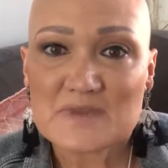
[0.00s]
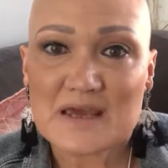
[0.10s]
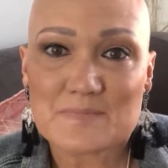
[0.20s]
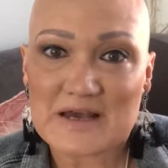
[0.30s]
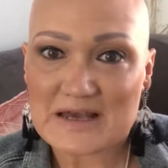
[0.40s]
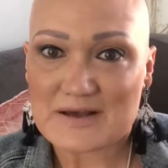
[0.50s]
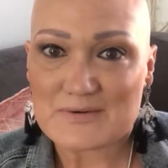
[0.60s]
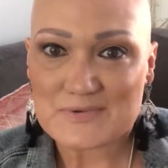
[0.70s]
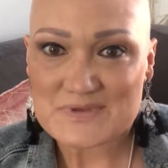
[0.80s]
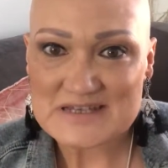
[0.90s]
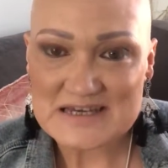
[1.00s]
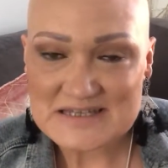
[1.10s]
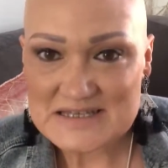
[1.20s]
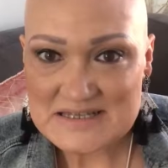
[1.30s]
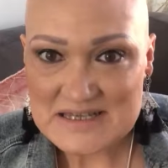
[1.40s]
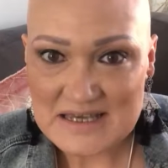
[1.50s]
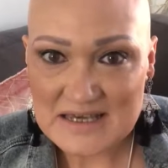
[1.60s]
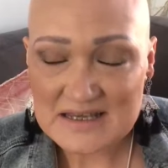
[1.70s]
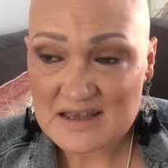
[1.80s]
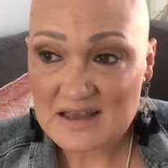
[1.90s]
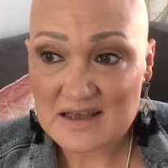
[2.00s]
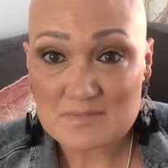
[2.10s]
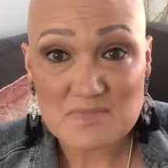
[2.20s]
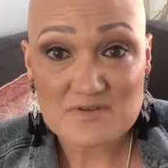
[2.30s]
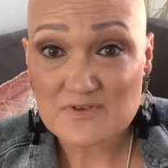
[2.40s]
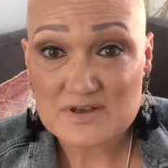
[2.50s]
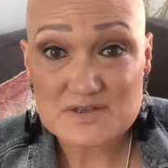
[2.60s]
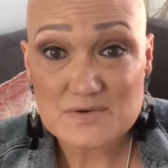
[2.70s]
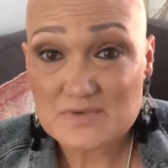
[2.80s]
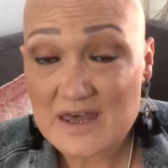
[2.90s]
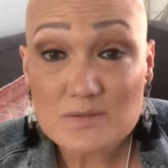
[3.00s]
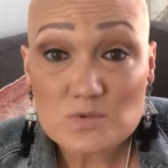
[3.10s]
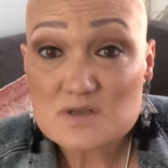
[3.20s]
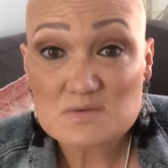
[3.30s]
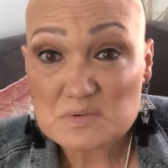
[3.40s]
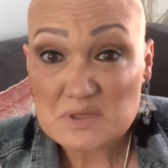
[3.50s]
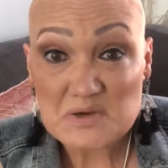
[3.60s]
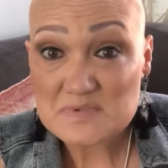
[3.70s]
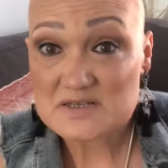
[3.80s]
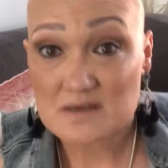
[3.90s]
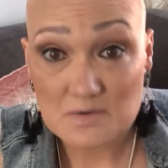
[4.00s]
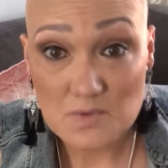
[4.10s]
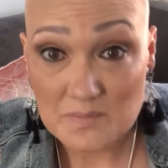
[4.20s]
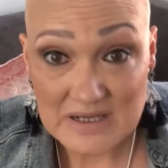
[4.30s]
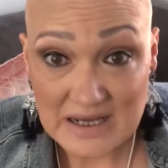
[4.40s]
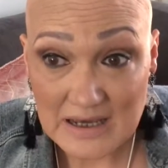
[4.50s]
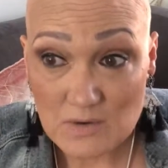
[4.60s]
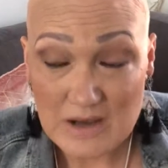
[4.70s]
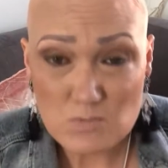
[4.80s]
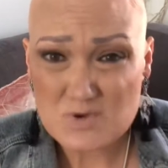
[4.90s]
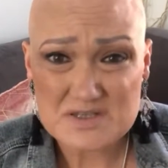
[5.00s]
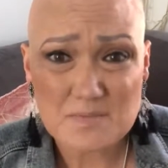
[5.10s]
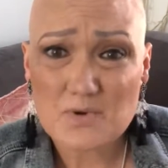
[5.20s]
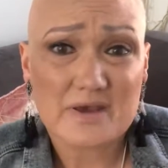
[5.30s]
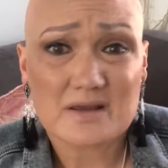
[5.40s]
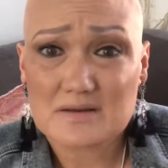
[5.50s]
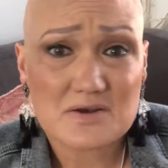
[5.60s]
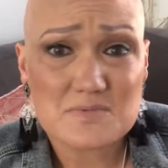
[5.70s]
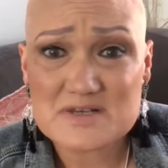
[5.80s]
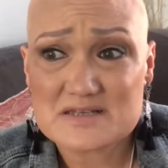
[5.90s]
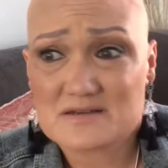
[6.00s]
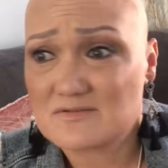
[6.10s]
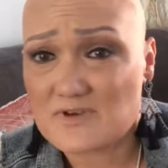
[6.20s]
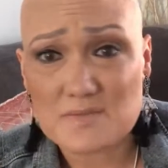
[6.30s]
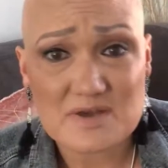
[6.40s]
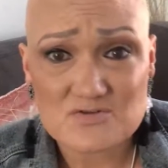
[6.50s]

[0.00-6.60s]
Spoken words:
get back out on the dating scene. And my first thought then was, well, nobody's going to want me now. What's the point? Nobody's going to find me